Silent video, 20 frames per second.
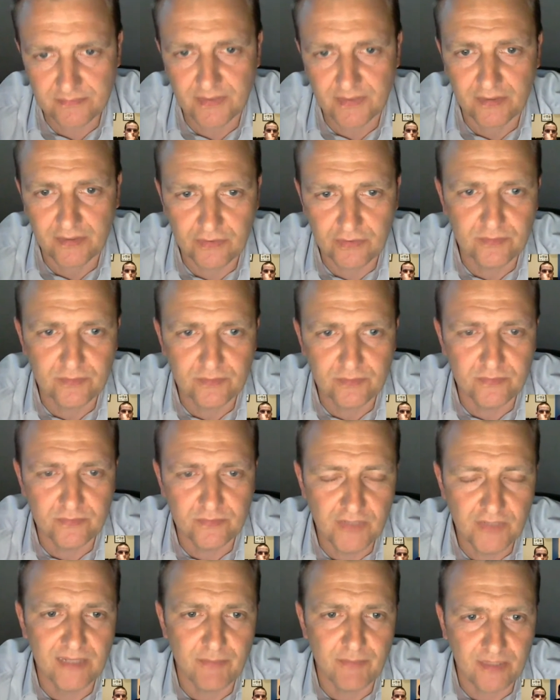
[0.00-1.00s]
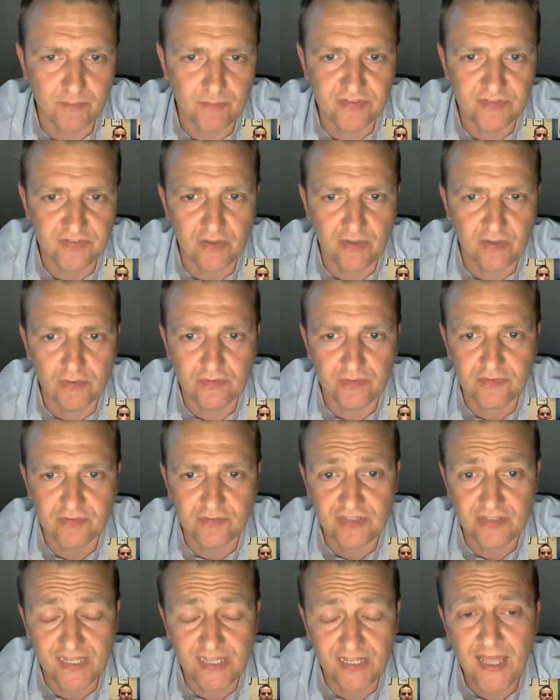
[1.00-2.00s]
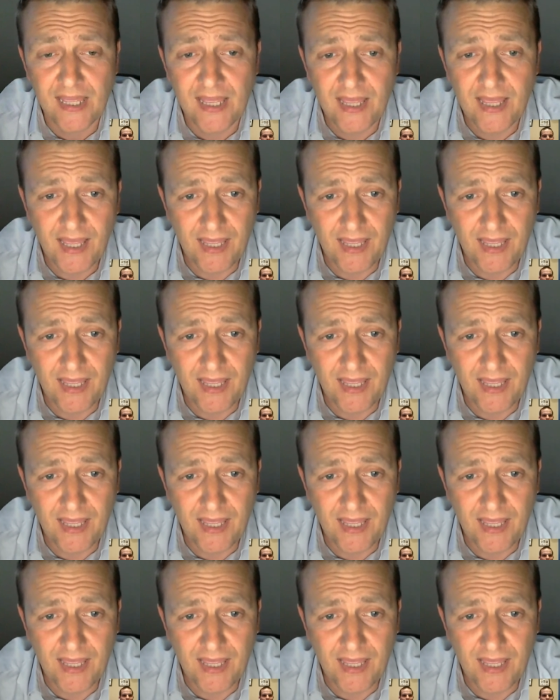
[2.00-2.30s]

I could really make myself look silly.